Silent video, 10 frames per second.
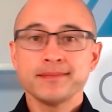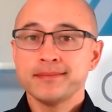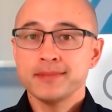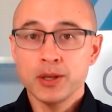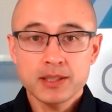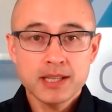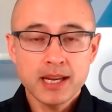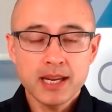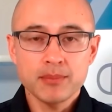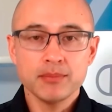your
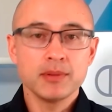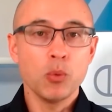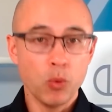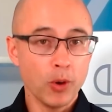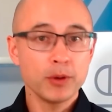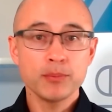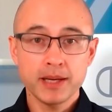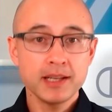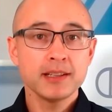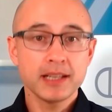team won't
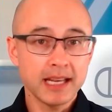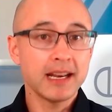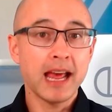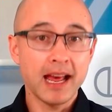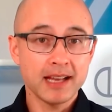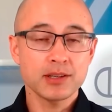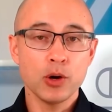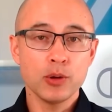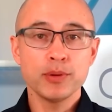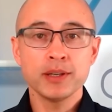be, again, as
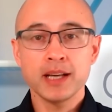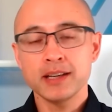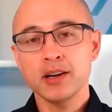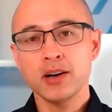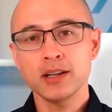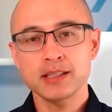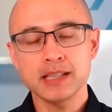open and honest.